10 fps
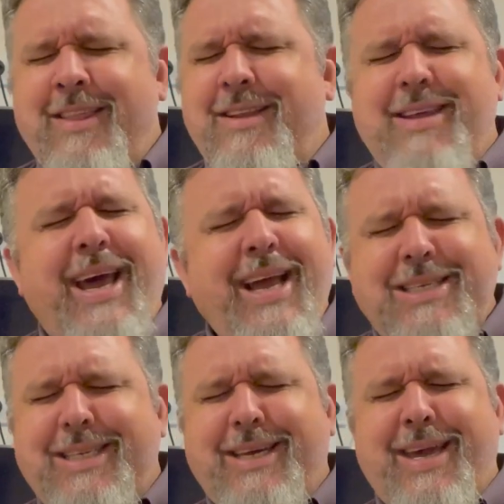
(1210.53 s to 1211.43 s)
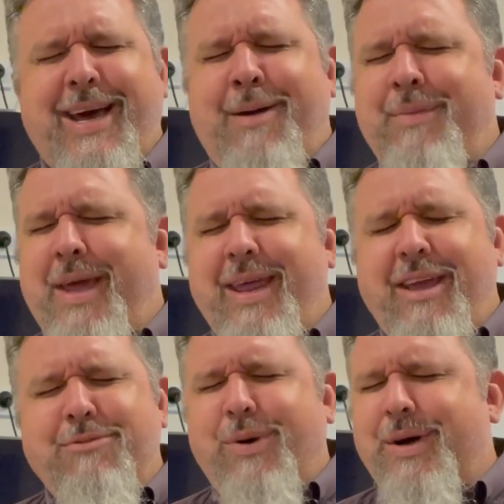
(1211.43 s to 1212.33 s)
the days to come that
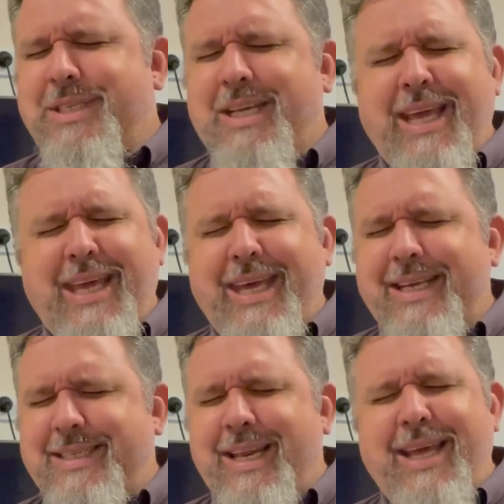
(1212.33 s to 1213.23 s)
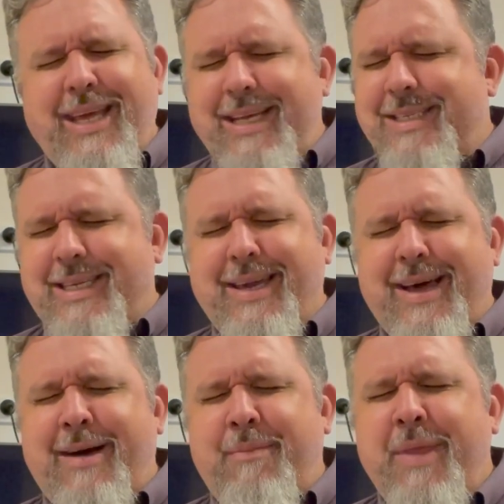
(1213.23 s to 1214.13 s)
he was and he is and he is to
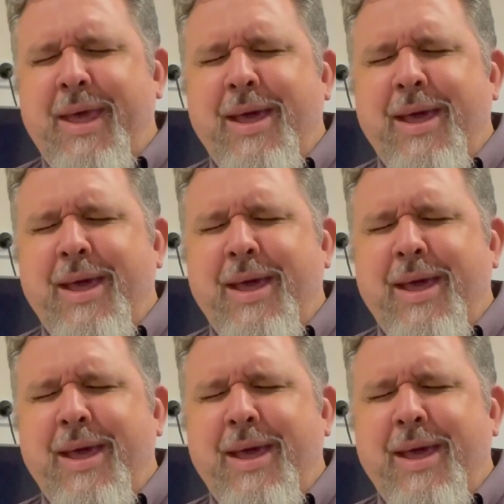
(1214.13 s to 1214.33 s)
come,